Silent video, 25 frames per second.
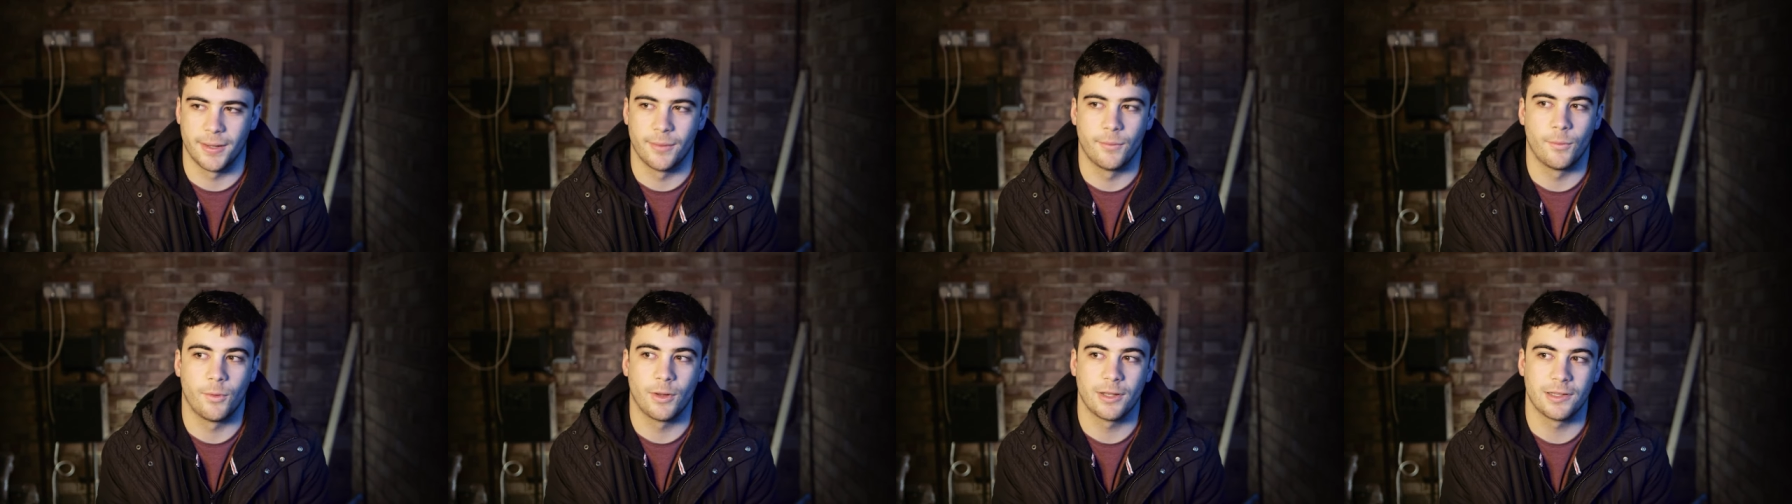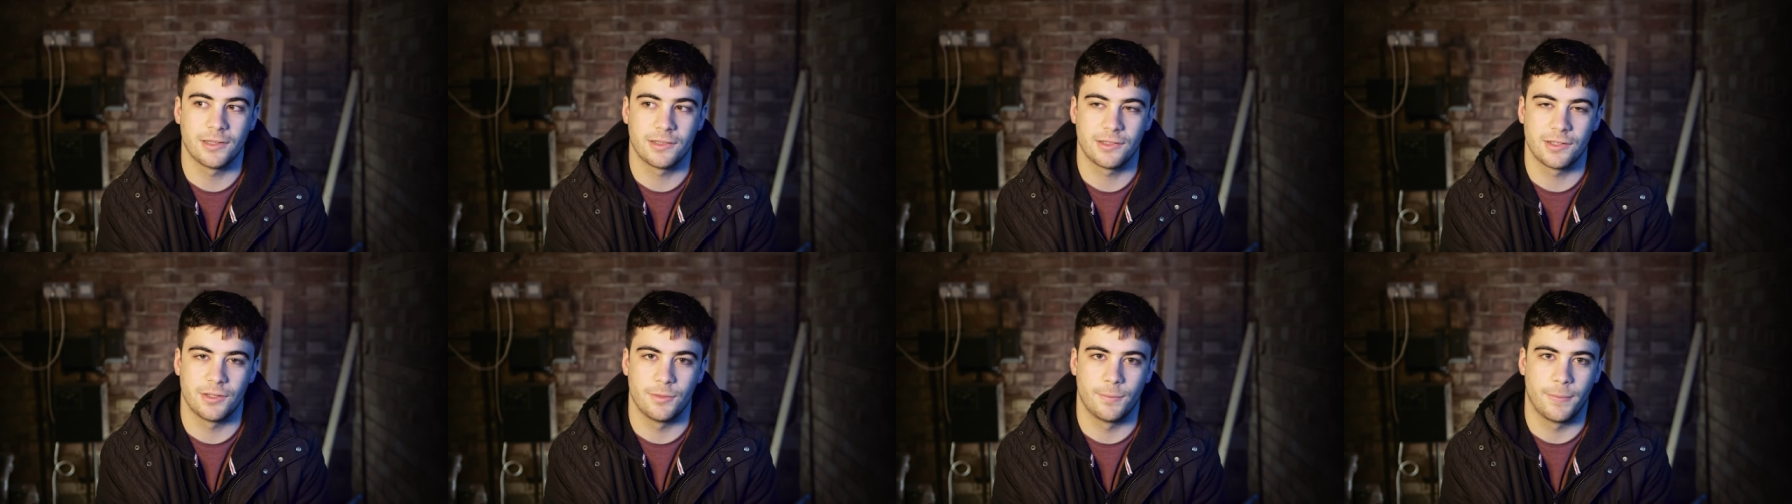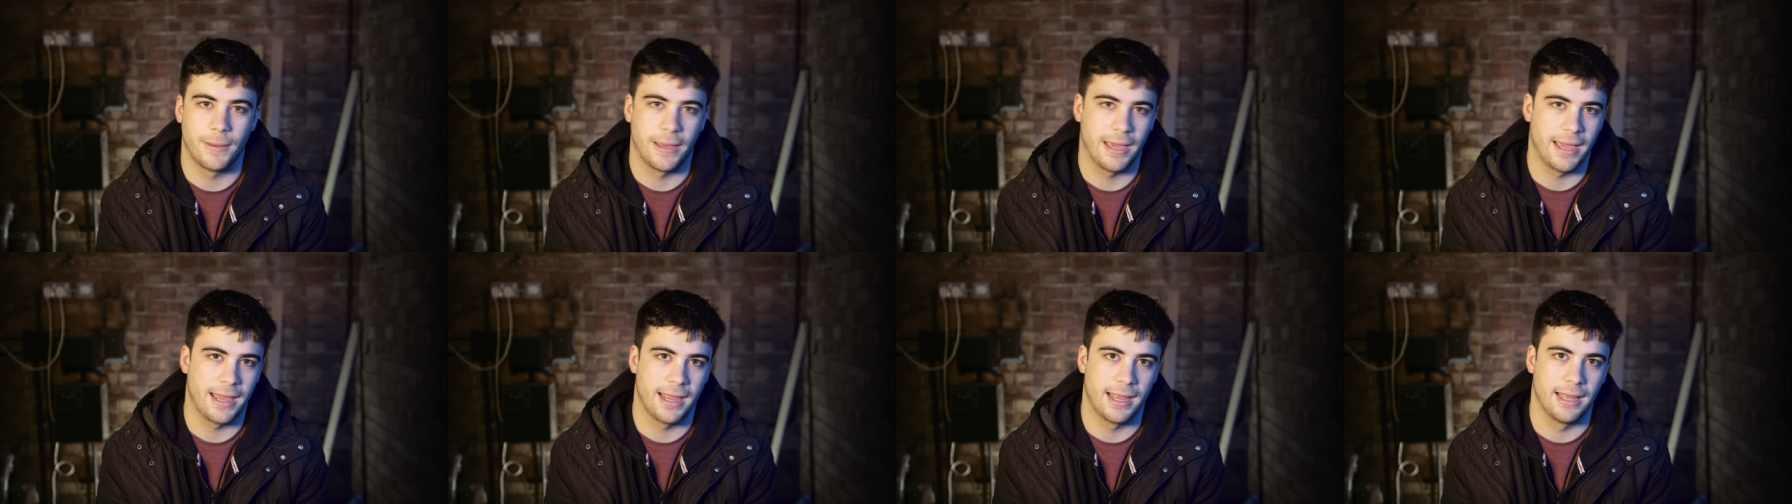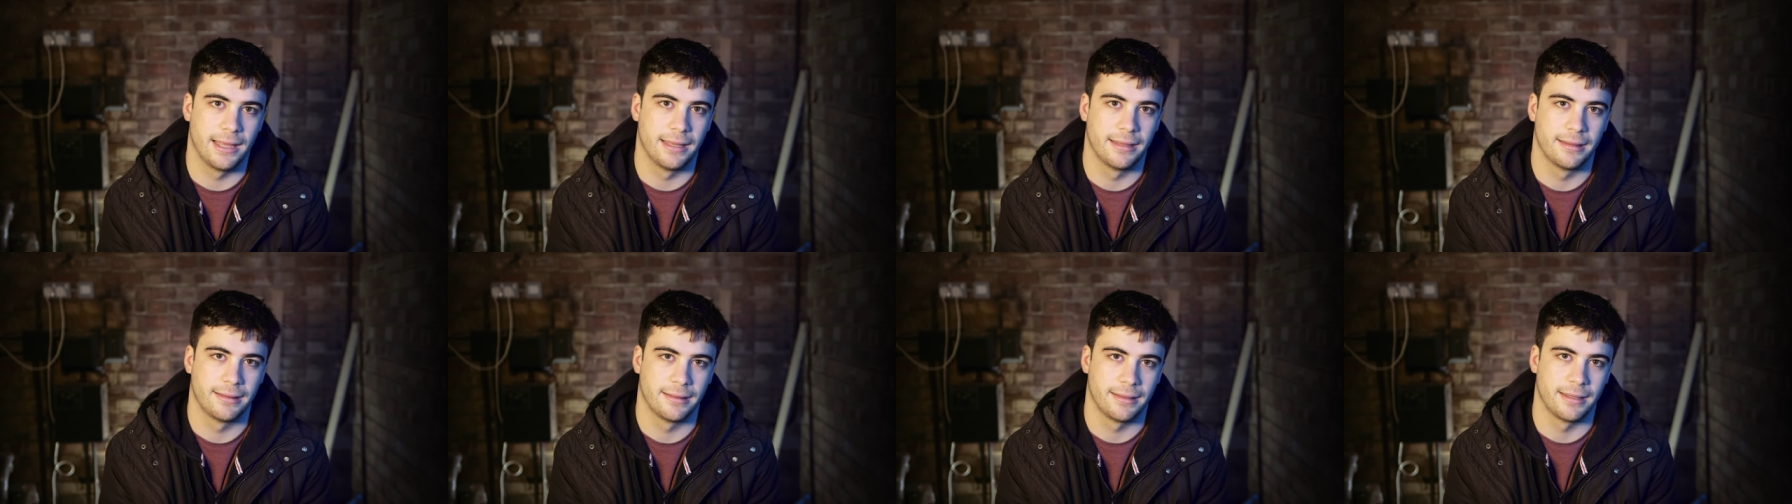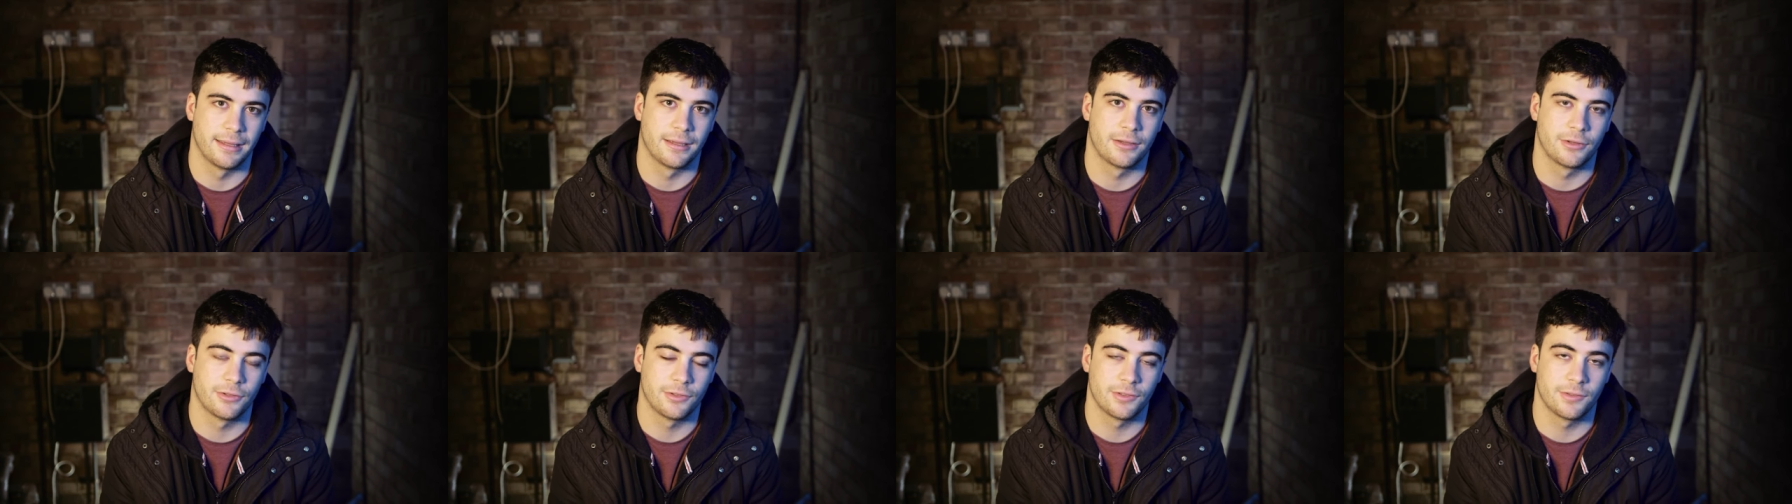and once you pair
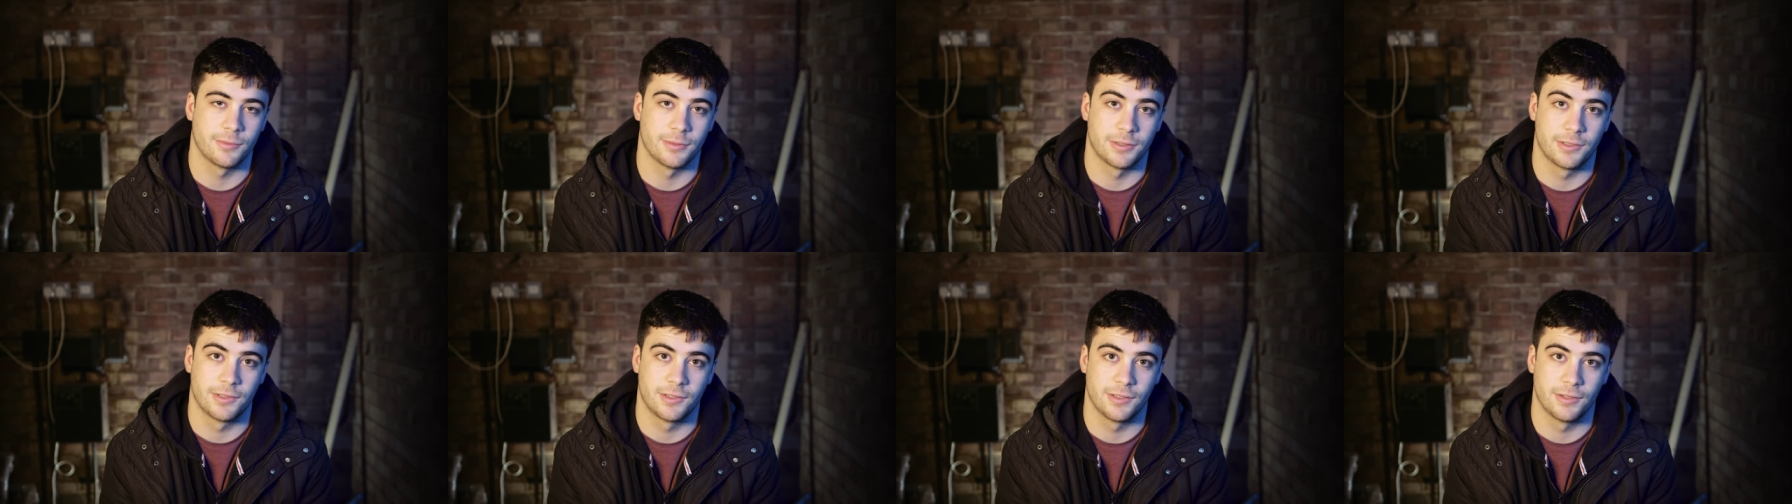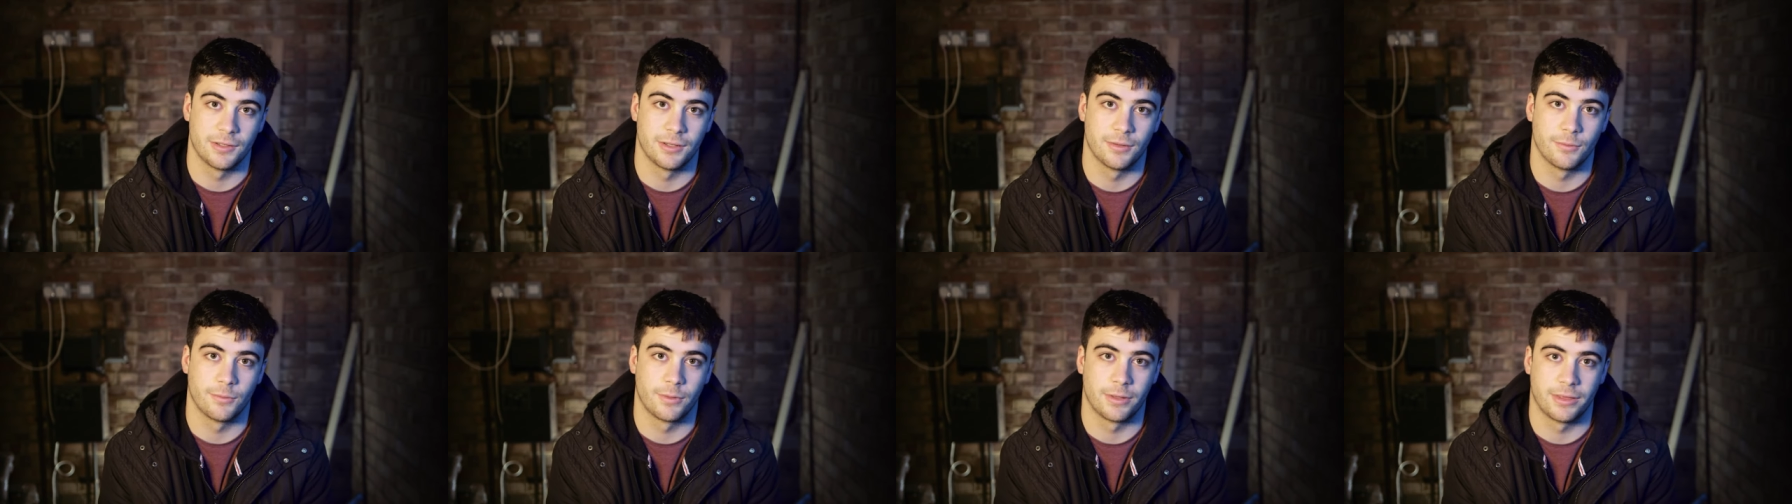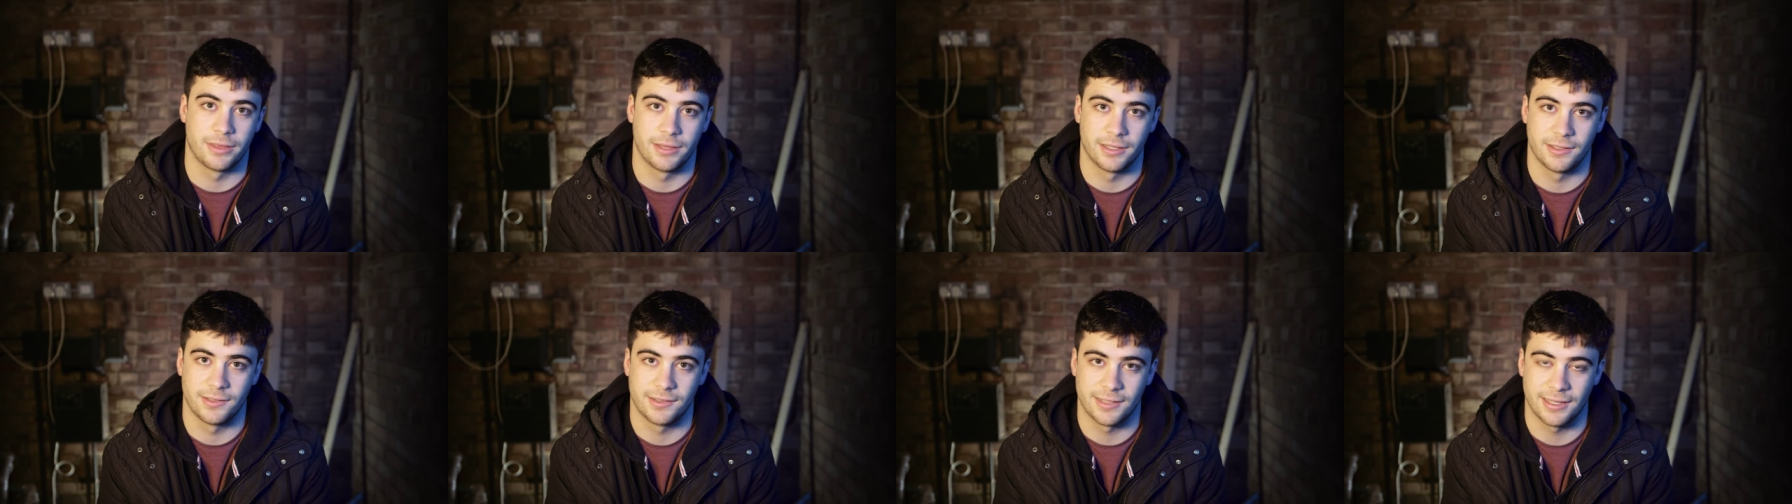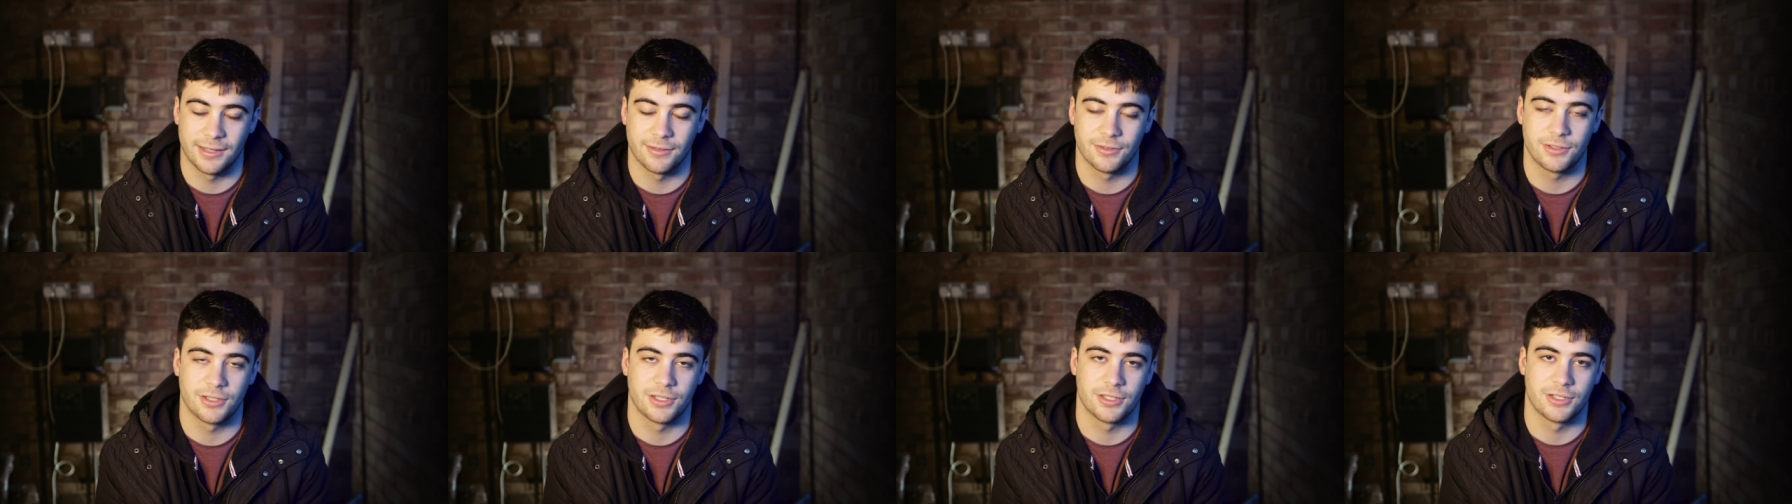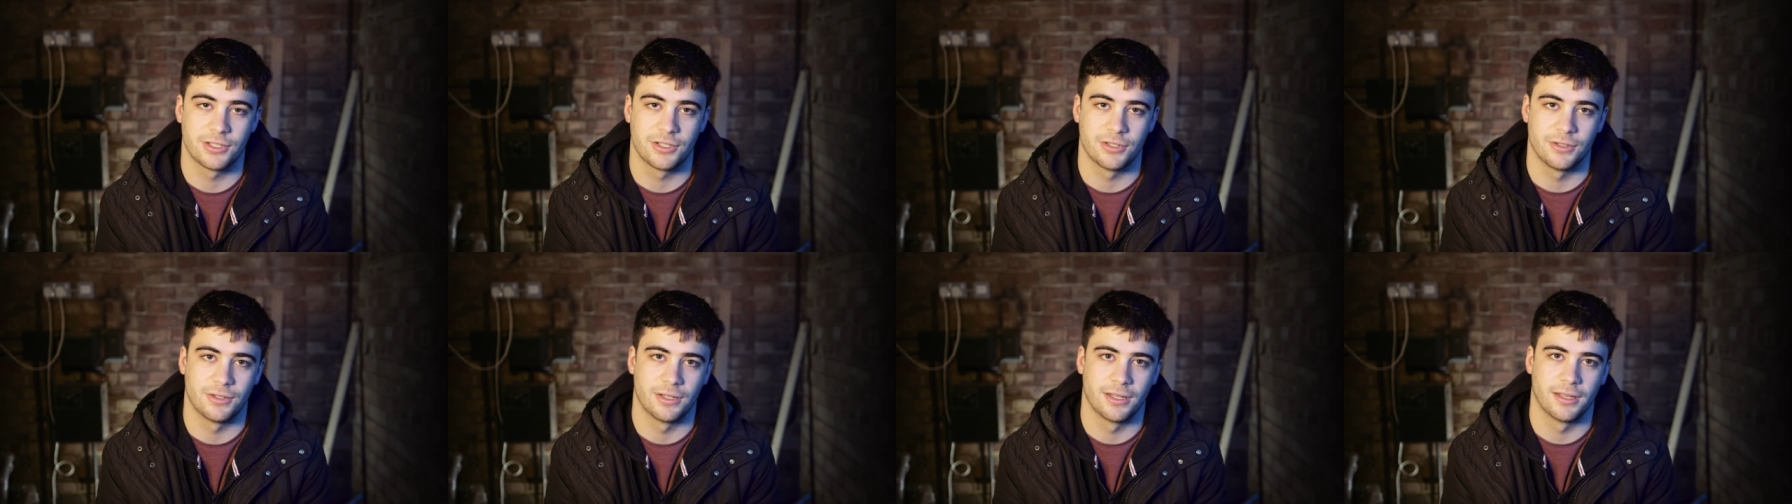the Acoustimass unit with the sound
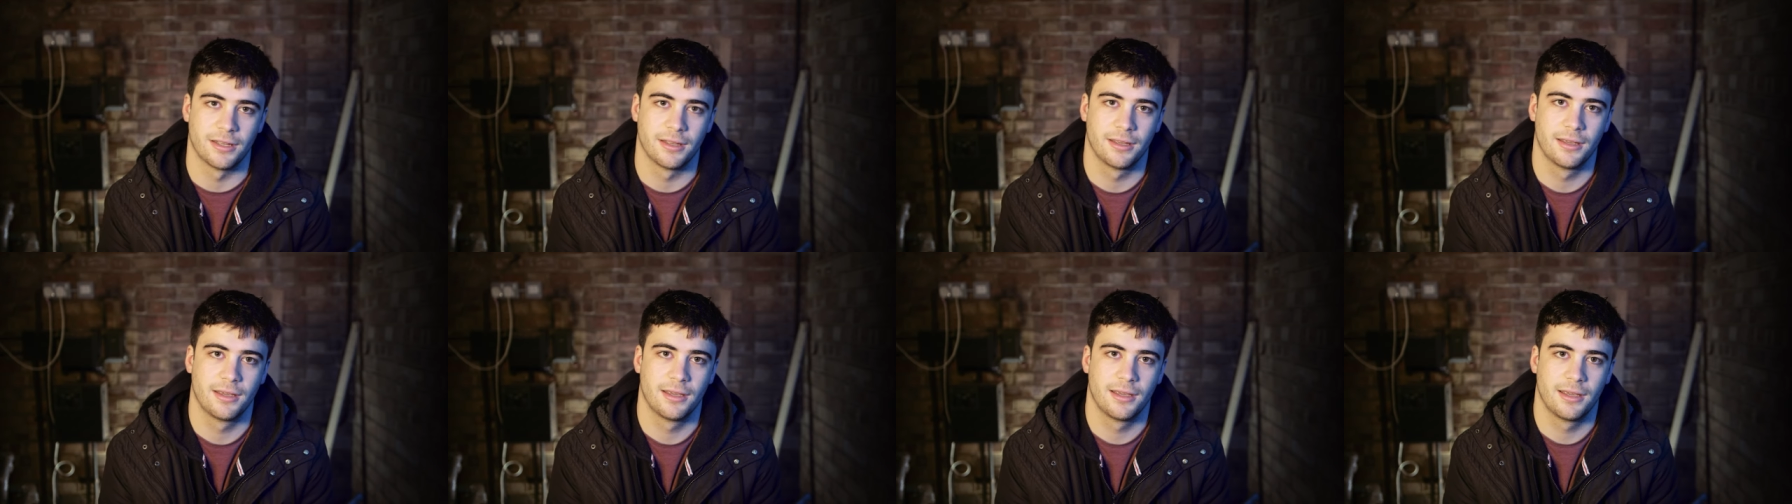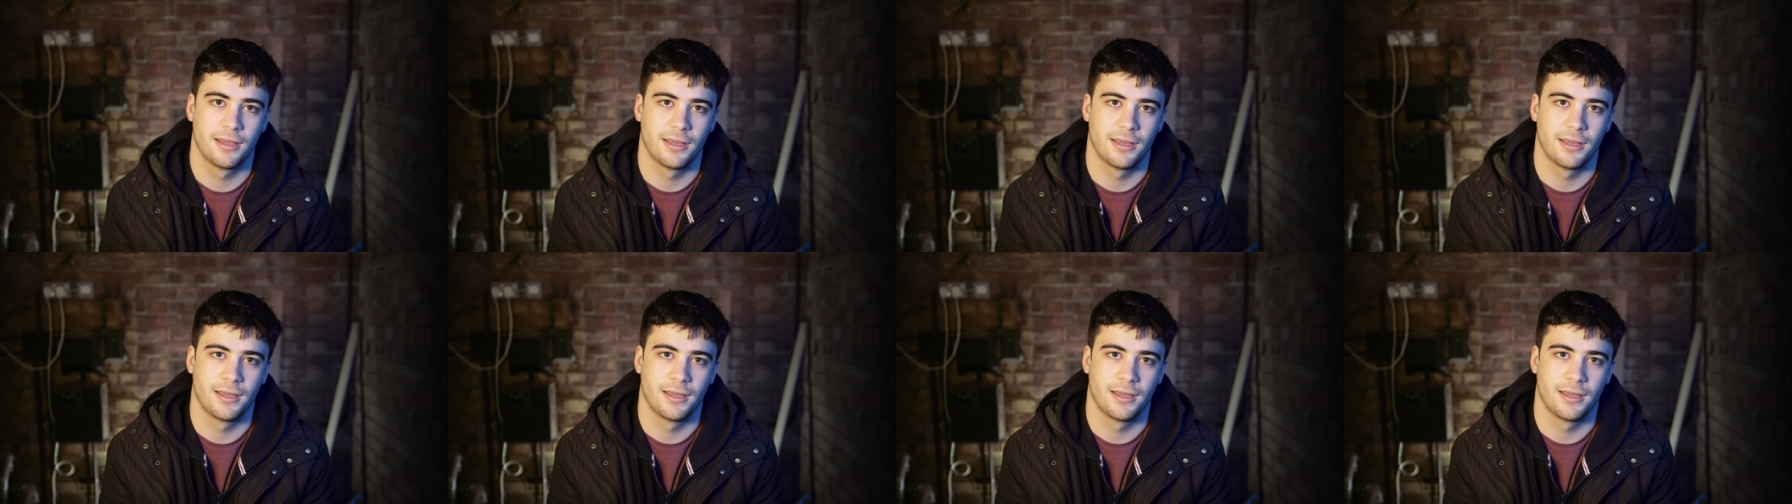touch unit,